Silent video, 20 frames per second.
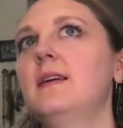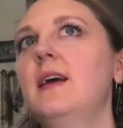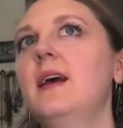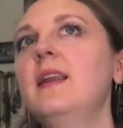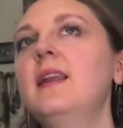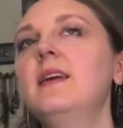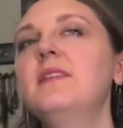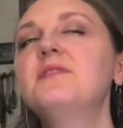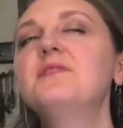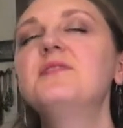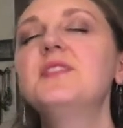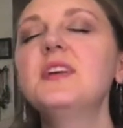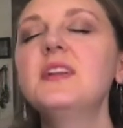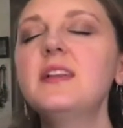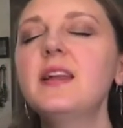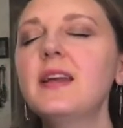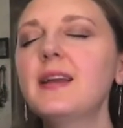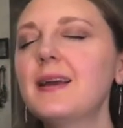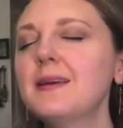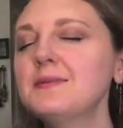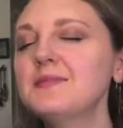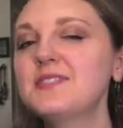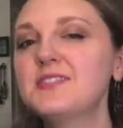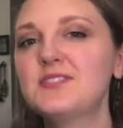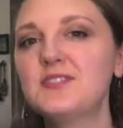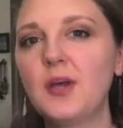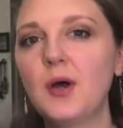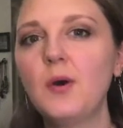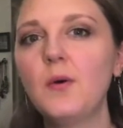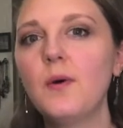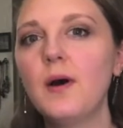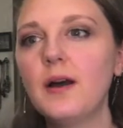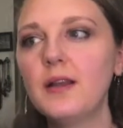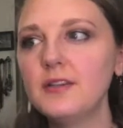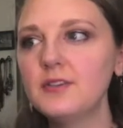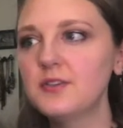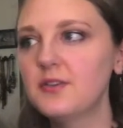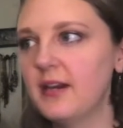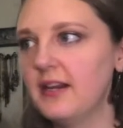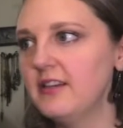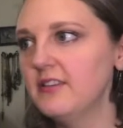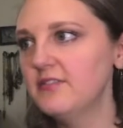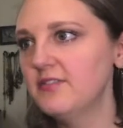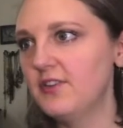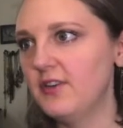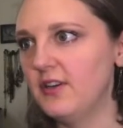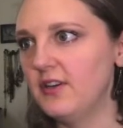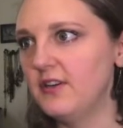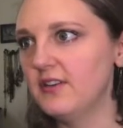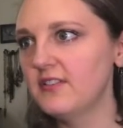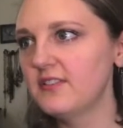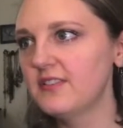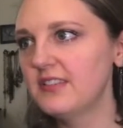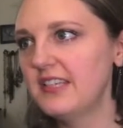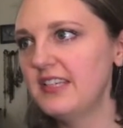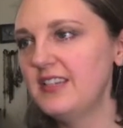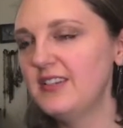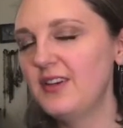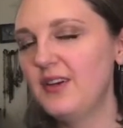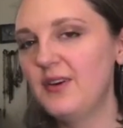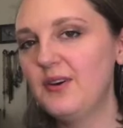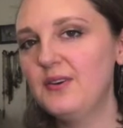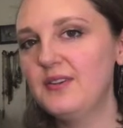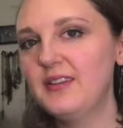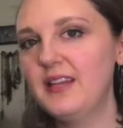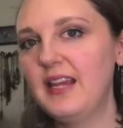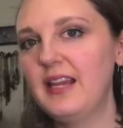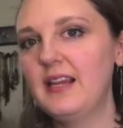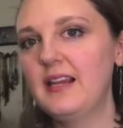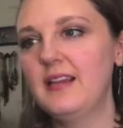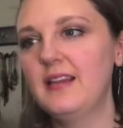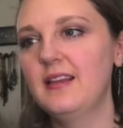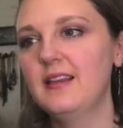And I feel like I'm so ungrateful, you know, like,